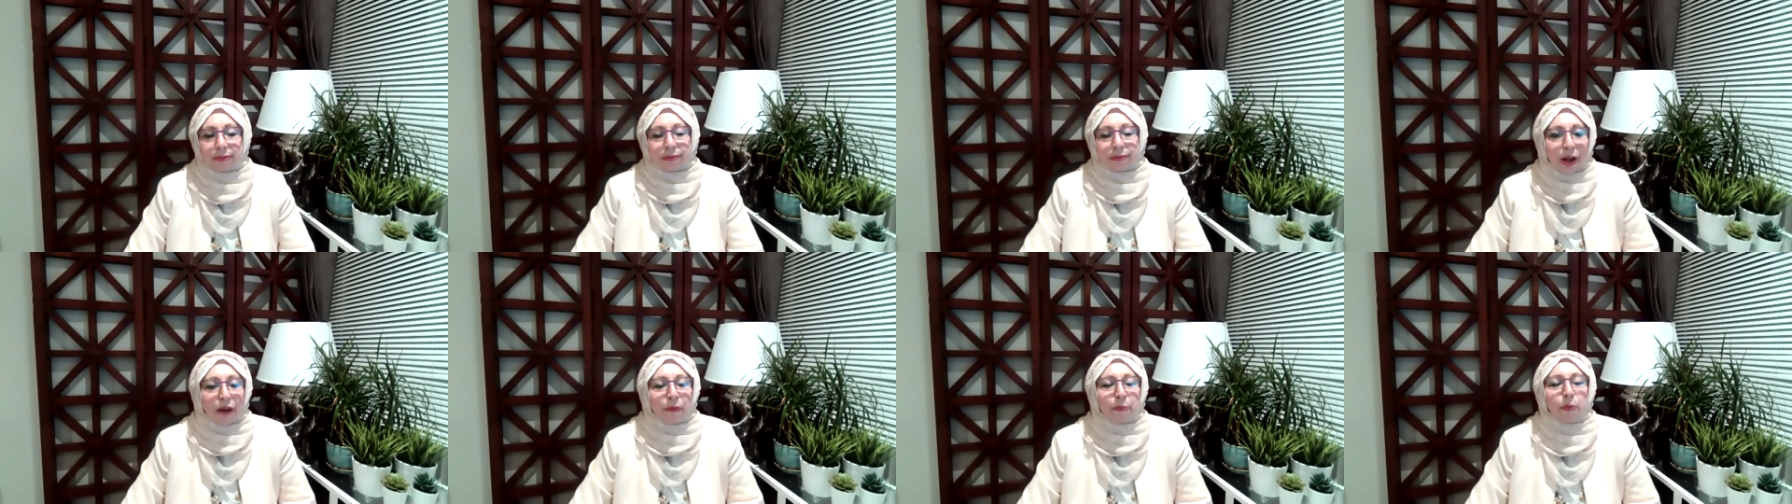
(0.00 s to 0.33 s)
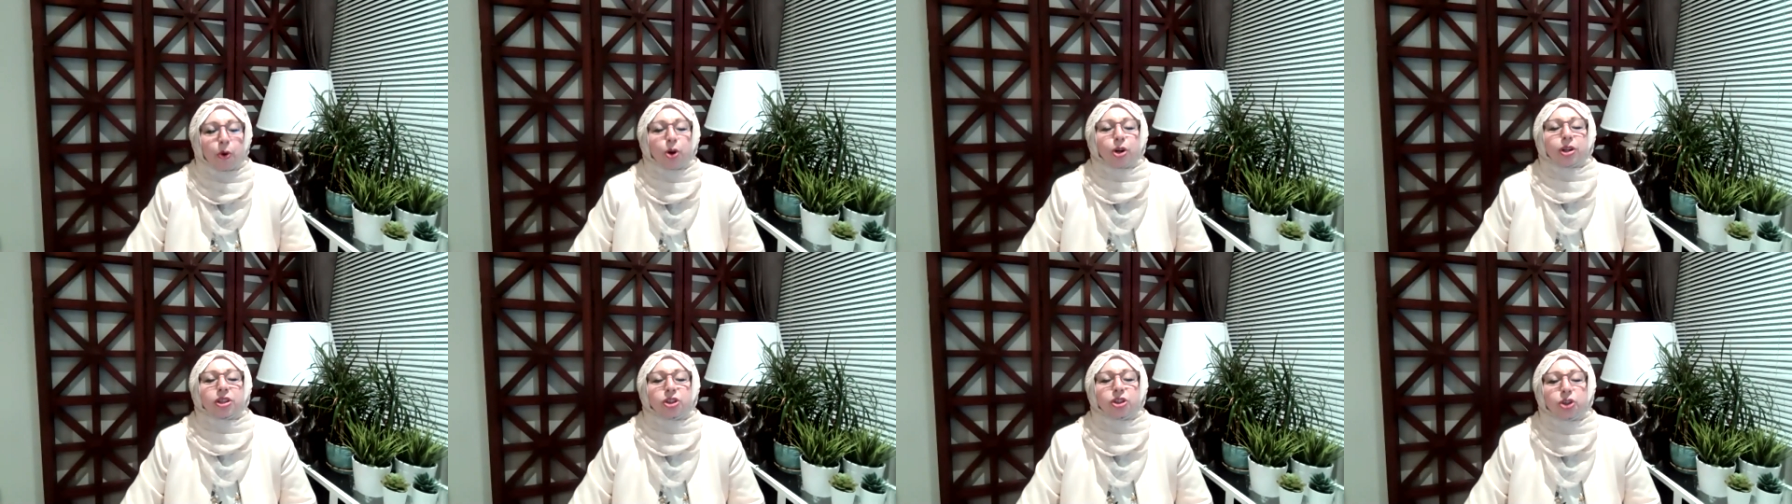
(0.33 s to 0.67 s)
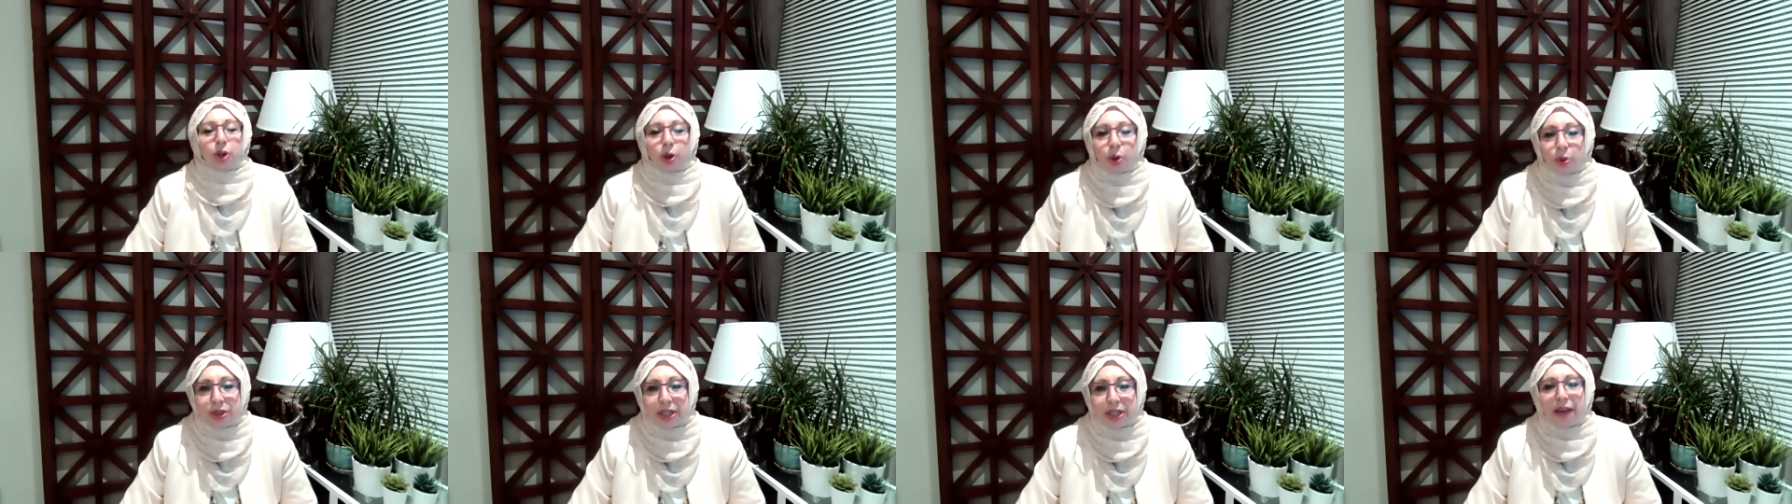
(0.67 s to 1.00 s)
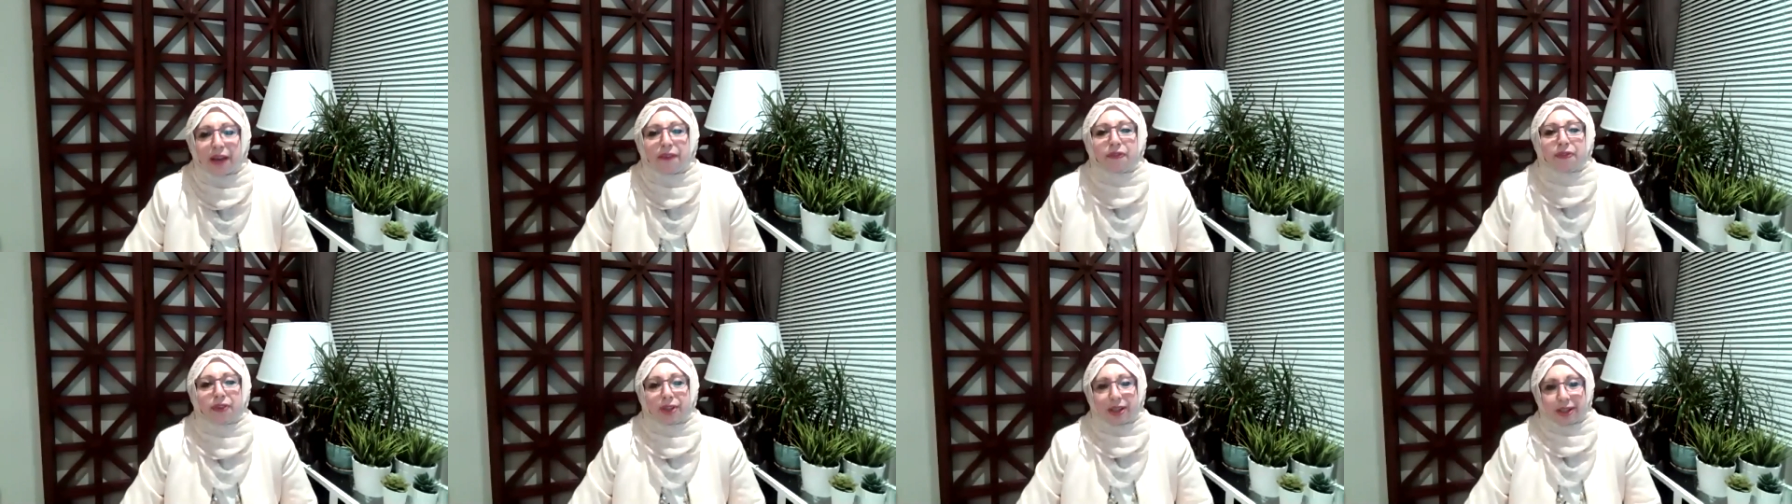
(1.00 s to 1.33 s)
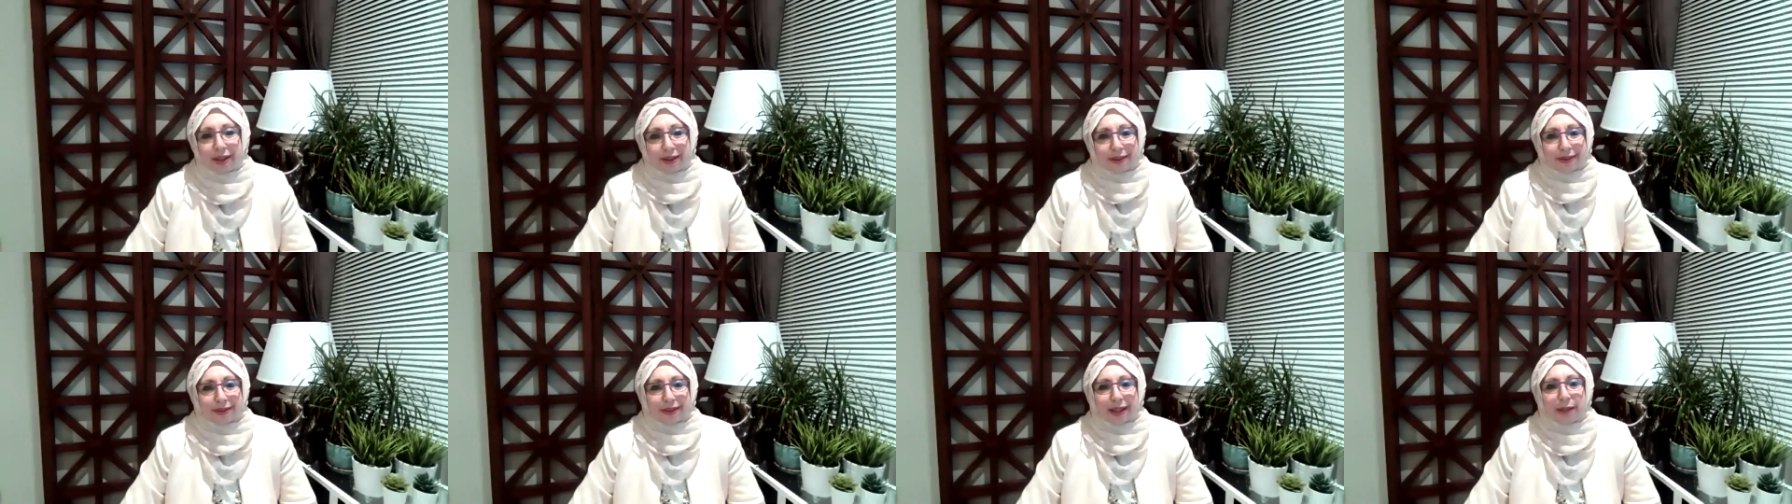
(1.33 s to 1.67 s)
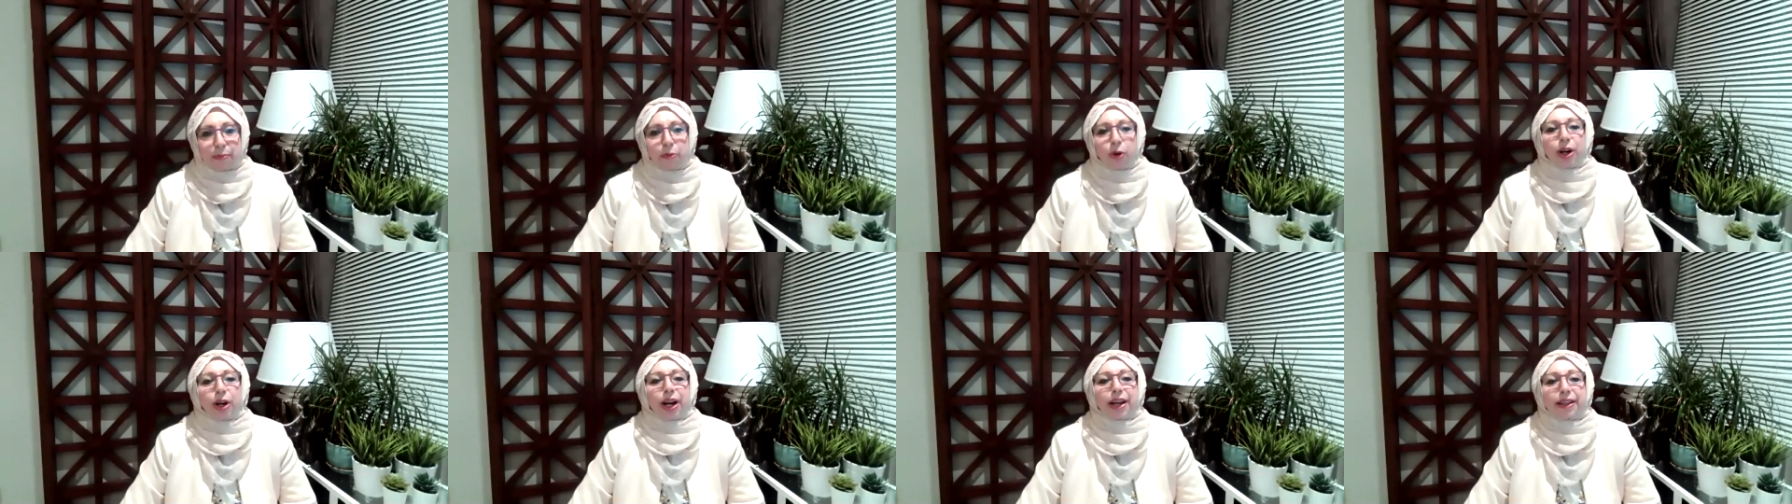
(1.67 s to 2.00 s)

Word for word: We have more shows every year and more